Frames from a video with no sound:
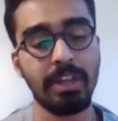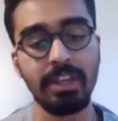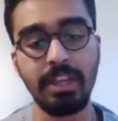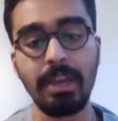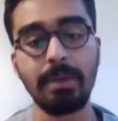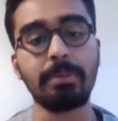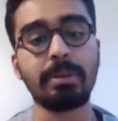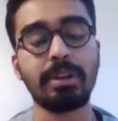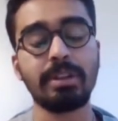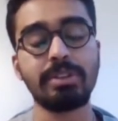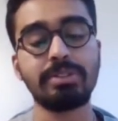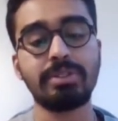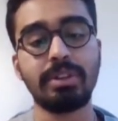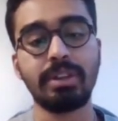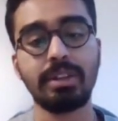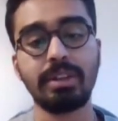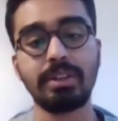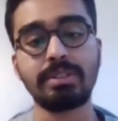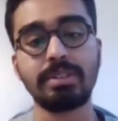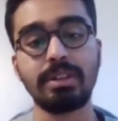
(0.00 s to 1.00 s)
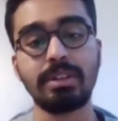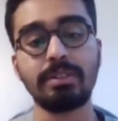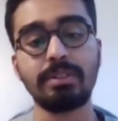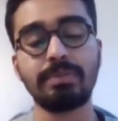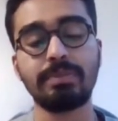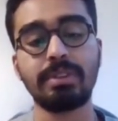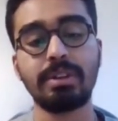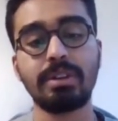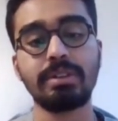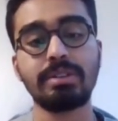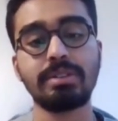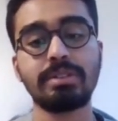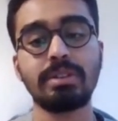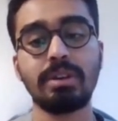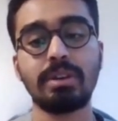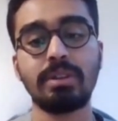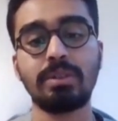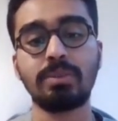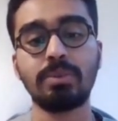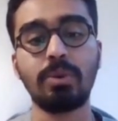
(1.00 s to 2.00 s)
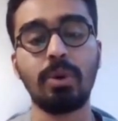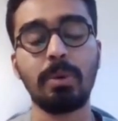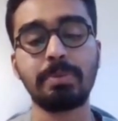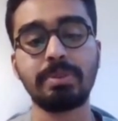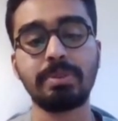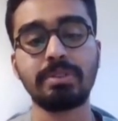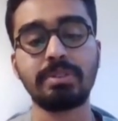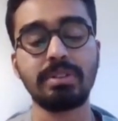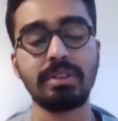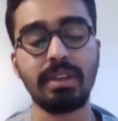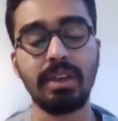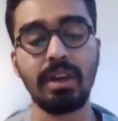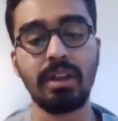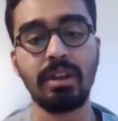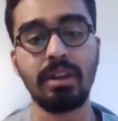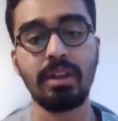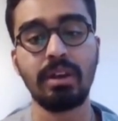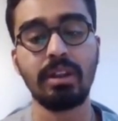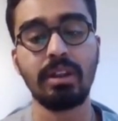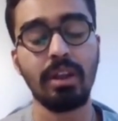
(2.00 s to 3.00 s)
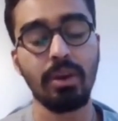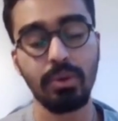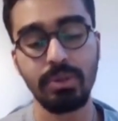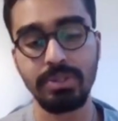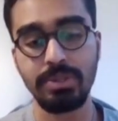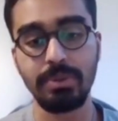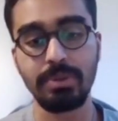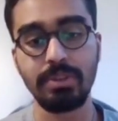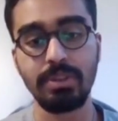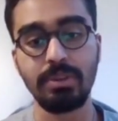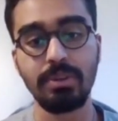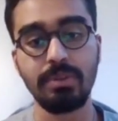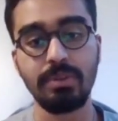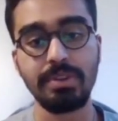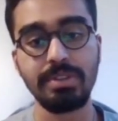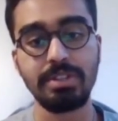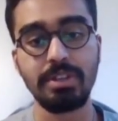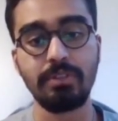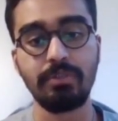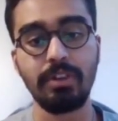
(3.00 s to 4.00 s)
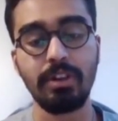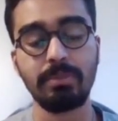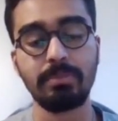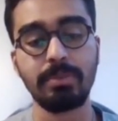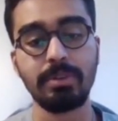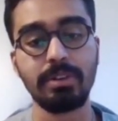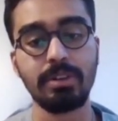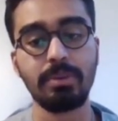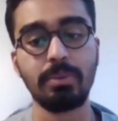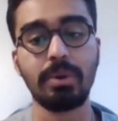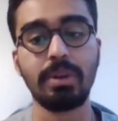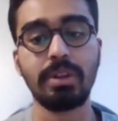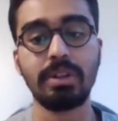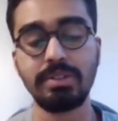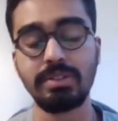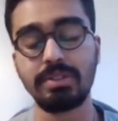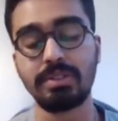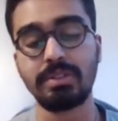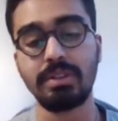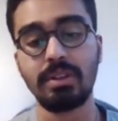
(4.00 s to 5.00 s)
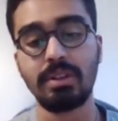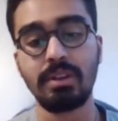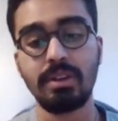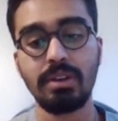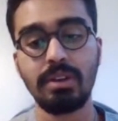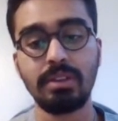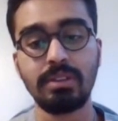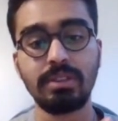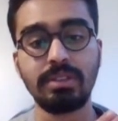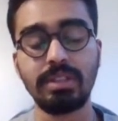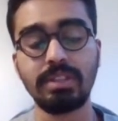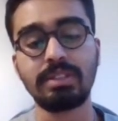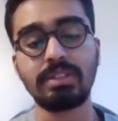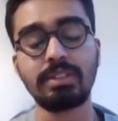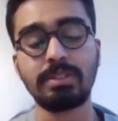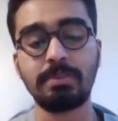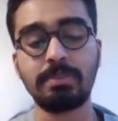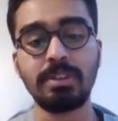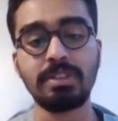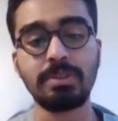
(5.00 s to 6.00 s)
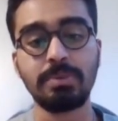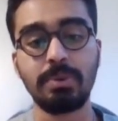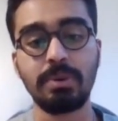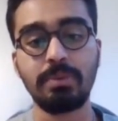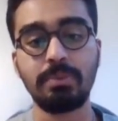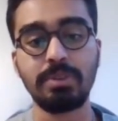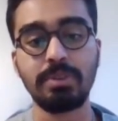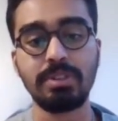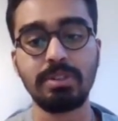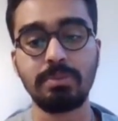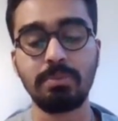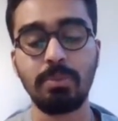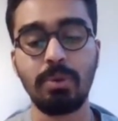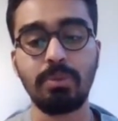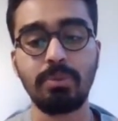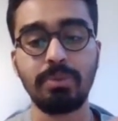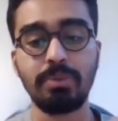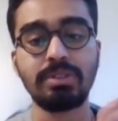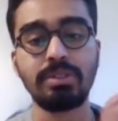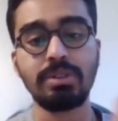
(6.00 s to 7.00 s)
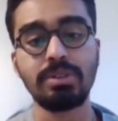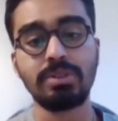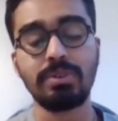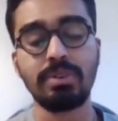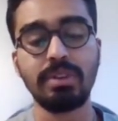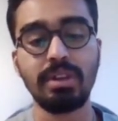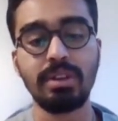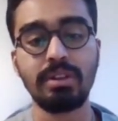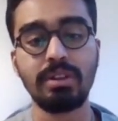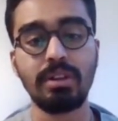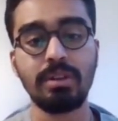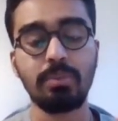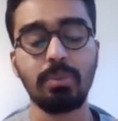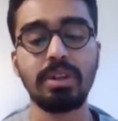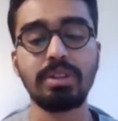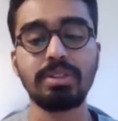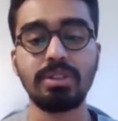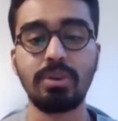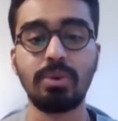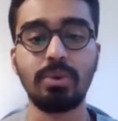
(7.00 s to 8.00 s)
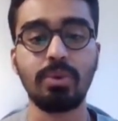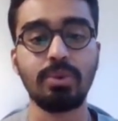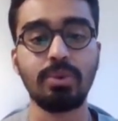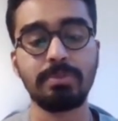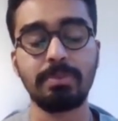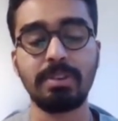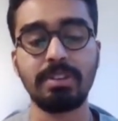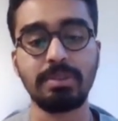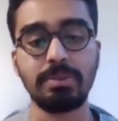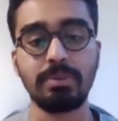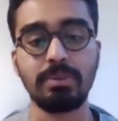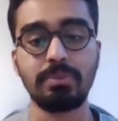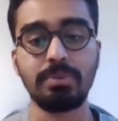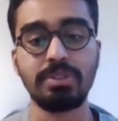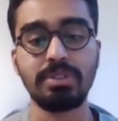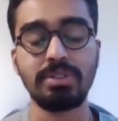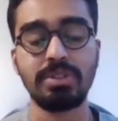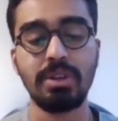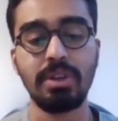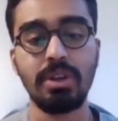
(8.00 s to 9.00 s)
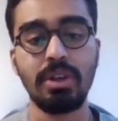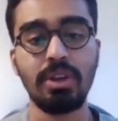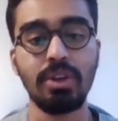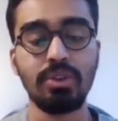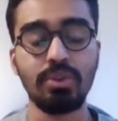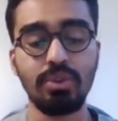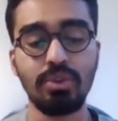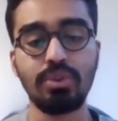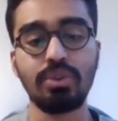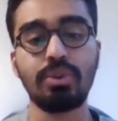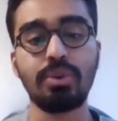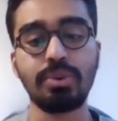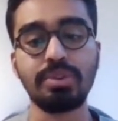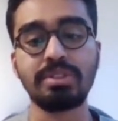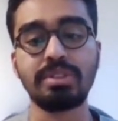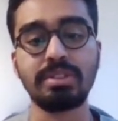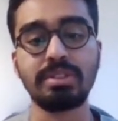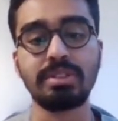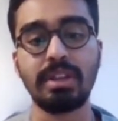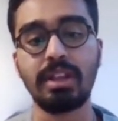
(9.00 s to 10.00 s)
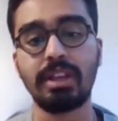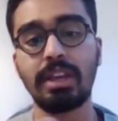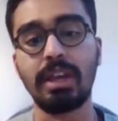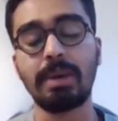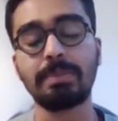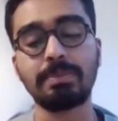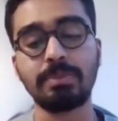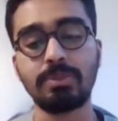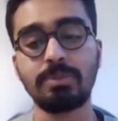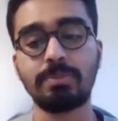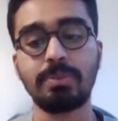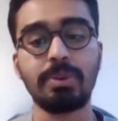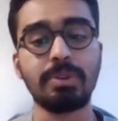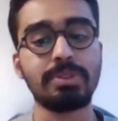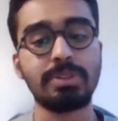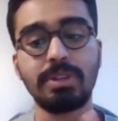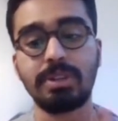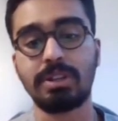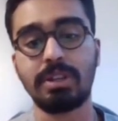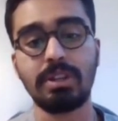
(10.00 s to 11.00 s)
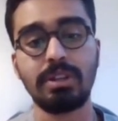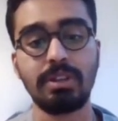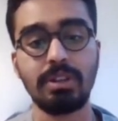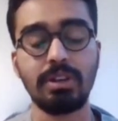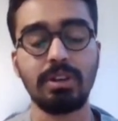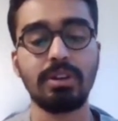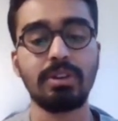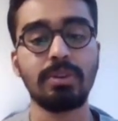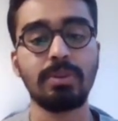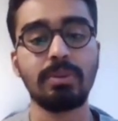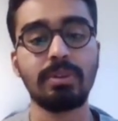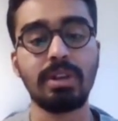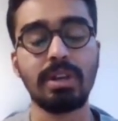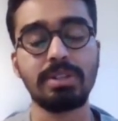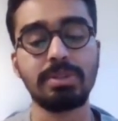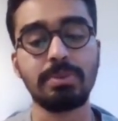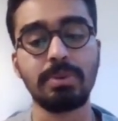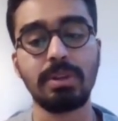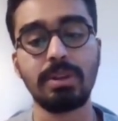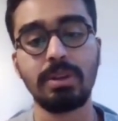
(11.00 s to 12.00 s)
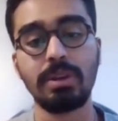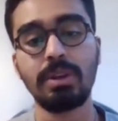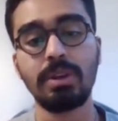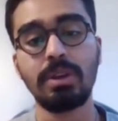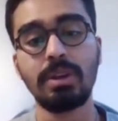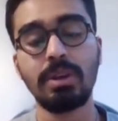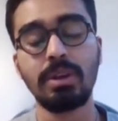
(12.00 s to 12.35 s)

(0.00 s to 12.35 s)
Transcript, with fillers: in chemical engineering itself, there's uh, two options in Canada and also at the University of Alberta. One is the thesis-based one, which is more research-oriented, and one is a course-based one, which you do courses, then a capstone project, and uh, you graduate.